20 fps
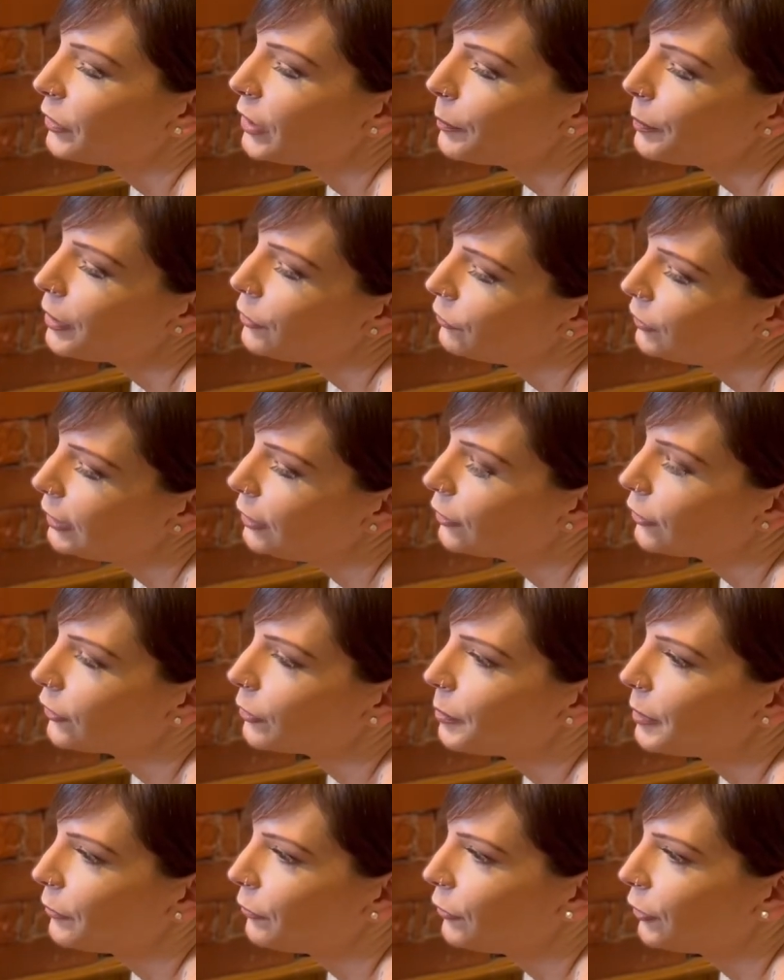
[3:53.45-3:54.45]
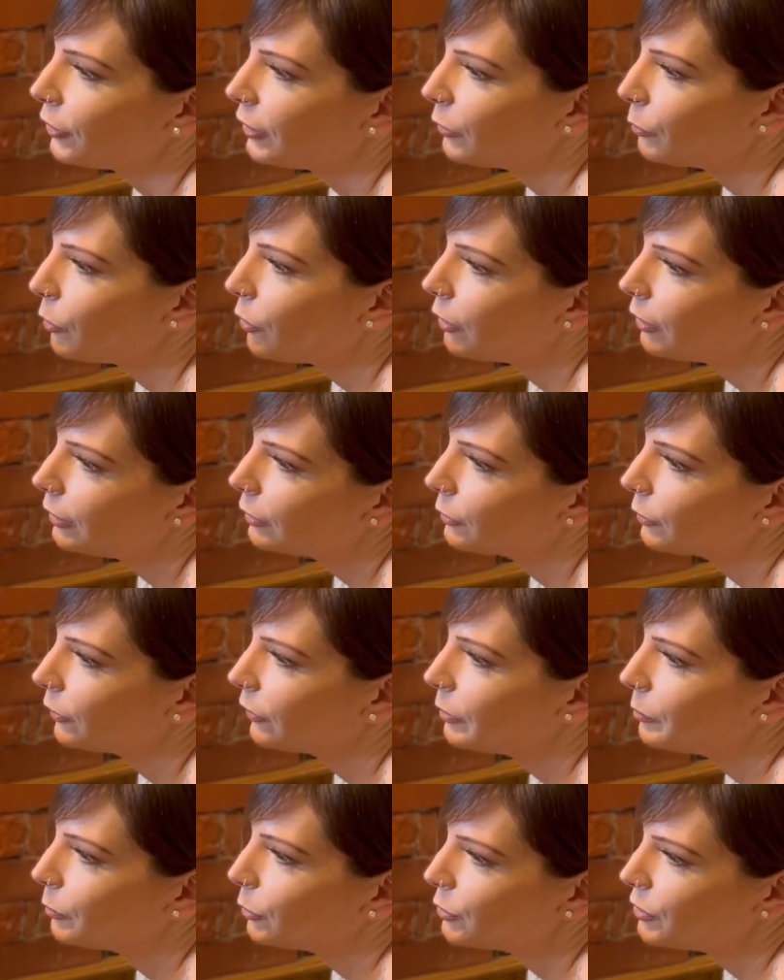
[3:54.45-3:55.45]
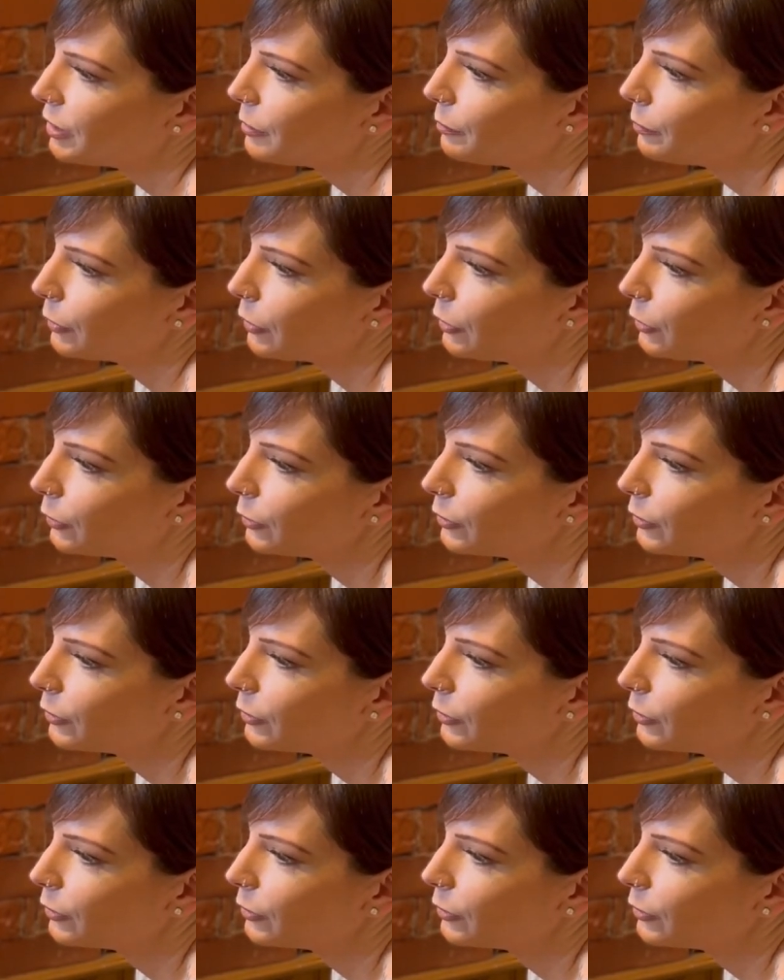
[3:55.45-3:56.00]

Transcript: Yeah, but if he looks a bit funny, it's probably a little simple dimple.